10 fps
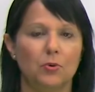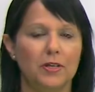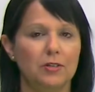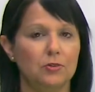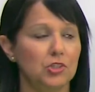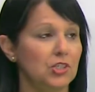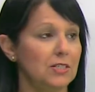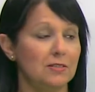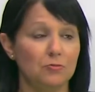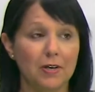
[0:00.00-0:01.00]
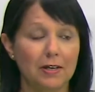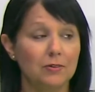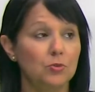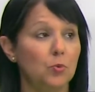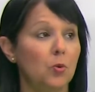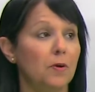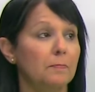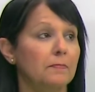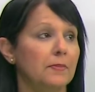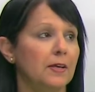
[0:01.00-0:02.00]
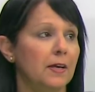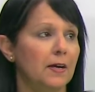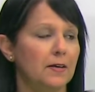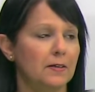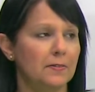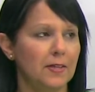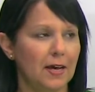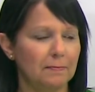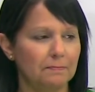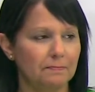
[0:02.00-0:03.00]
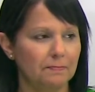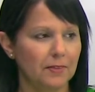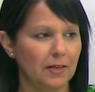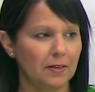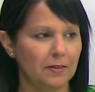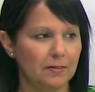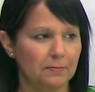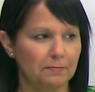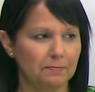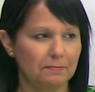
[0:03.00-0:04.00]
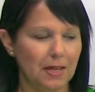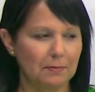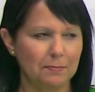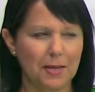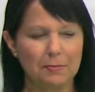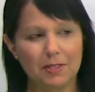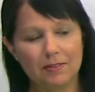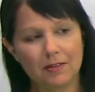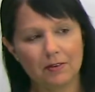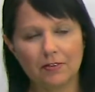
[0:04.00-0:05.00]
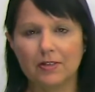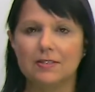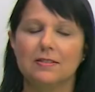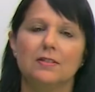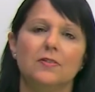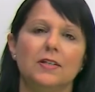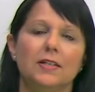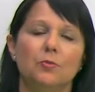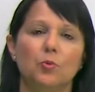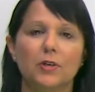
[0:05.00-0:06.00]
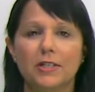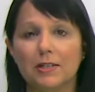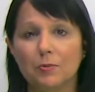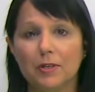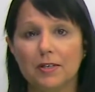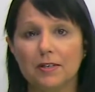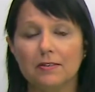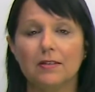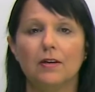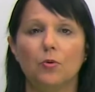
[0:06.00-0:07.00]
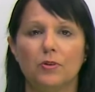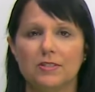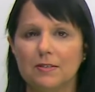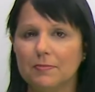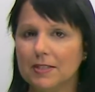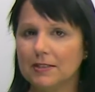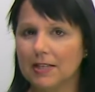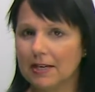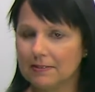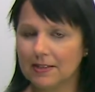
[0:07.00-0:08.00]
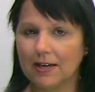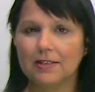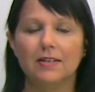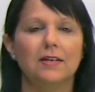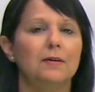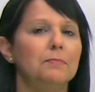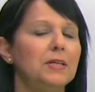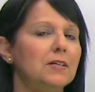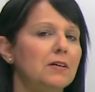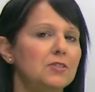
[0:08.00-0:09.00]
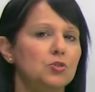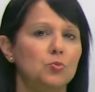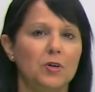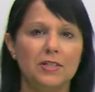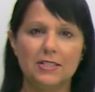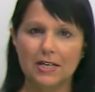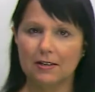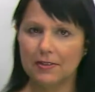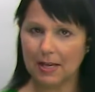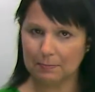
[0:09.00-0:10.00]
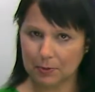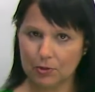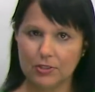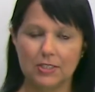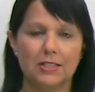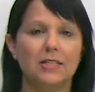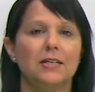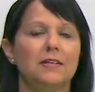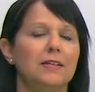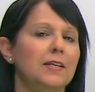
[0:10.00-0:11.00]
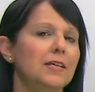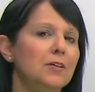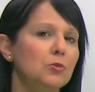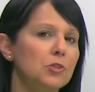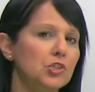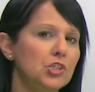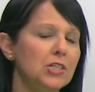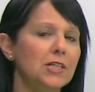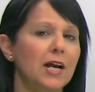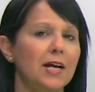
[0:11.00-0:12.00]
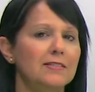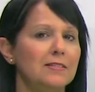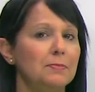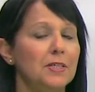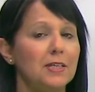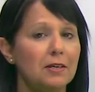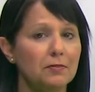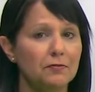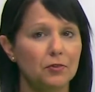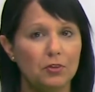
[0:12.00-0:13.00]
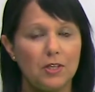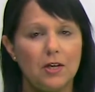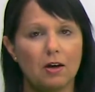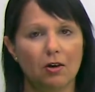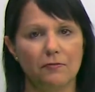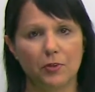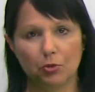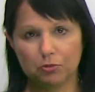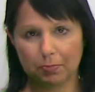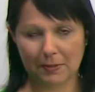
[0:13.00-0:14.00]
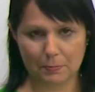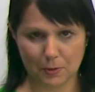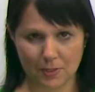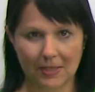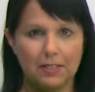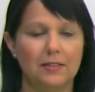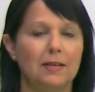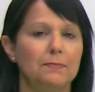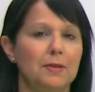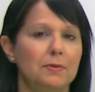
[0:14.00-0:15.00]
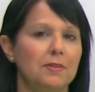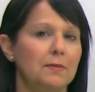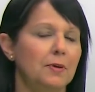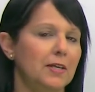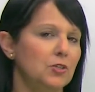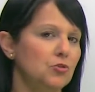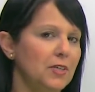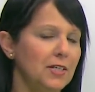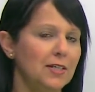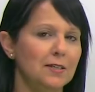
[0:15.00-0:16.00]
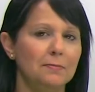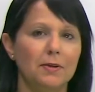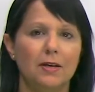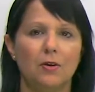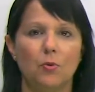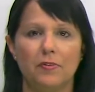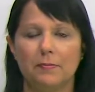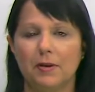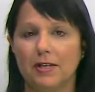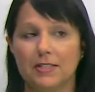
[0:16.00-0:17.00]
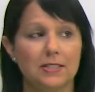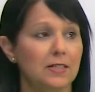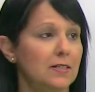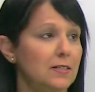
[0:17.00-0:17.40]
or he or she is around or that maybe they are considering working with or something like that, because you want to tell that person that he or she has to be careful of those people, that maybe they might trick him or they might